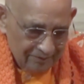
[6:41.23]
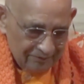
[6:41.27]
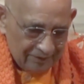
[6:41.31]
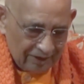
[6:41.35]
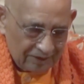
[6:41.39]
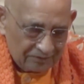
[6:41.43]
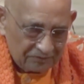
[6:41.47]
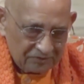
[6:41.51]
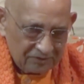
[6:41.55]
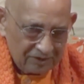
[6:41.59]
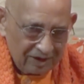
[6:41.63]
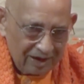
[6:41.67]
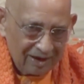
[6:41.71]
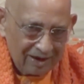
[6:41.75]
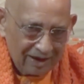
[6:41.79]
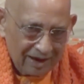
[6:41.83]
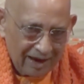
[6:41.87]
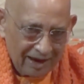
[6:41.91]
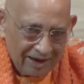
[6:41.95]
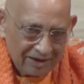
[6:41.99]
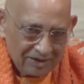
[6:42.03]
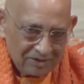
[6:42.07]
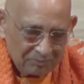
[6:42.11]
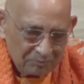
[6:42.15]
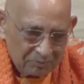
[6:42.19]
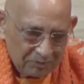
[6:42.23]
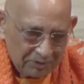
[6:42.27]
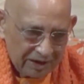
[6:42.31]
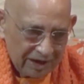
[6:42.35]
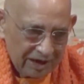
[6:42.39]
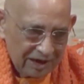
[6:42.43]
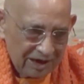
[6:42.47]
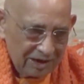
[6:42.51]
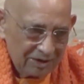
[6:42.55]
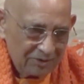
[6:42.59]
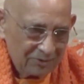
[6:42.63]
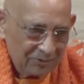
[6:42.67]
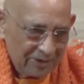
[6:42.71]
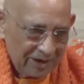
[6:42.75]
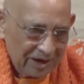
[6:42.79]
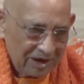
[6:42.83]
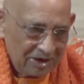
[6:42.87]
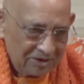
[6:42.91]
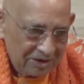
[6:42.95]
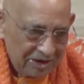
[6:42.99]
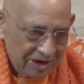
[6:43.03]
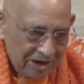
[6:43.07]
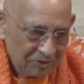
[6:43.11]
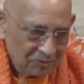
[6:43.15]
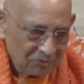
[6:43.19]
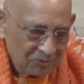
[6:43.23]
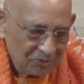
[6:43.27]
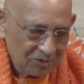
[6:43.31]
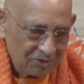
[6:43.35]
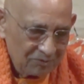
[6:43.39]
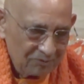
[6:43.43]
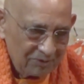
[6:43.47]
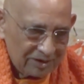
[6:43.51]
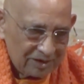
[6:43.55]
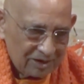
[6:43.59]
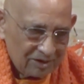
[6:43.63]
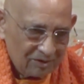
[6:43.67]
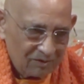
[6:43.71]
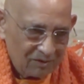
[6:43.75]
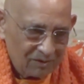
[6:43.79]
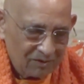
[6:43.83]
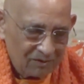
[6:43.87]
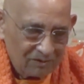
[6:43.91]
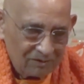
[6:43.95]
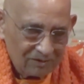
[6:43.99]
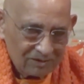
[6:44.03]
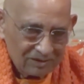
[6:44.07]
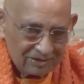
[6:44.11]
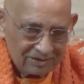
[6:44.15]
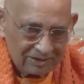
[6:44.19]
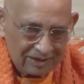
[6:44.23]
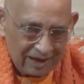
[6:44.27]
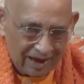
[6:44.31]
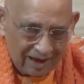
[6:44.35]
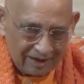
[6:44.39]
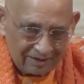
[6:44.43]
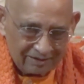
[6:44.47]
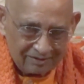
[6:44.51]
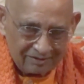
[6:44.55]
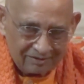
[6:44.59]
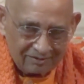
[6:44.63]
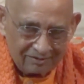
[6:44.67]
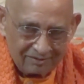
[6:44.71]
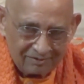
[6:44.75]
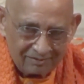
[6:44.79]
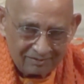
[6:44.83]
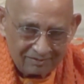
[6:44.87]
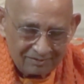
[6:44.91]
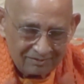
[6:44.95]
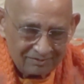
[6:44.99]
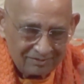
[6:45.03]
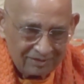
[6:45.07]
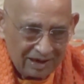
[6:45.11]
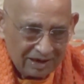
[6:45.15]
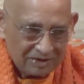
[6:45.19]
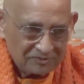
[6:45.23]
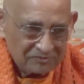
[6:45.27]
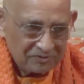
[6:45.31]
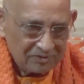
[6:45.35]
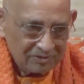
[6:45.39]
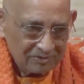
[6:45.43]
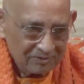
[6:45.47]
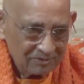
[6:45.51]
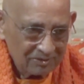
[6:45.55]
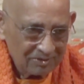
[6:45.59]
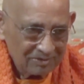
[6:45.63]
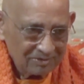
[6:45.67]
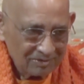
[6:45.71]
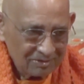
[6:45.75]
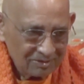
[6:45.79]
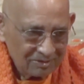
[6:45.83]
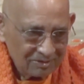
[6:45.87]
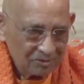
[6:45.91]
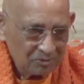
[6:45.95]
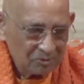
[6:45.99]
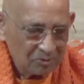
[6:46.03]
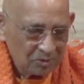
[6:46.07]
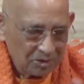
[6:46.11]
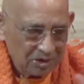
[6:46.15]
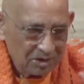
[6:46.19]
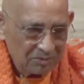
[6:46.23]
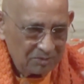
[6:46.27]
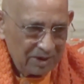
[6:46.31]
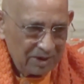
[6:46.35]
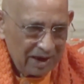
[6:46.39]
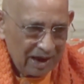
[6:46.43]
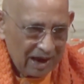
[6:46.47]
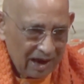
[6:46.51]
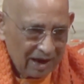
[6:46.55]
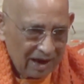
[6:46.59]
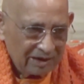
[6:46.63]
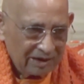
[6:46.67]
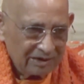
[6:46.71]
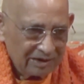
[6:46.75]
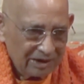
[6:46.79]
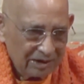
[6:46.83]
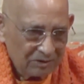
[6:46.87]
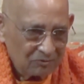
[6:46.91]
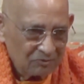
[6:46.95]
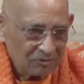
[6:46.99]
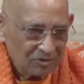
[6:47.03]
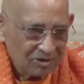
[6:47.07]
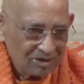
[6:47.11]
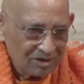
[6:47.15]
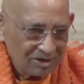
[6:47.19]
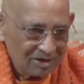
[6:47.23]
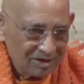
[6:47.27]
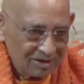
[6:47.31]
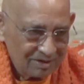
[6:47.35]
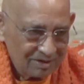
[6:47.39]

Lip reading: Satsanga is putting you in tune with all that that's good behind the world.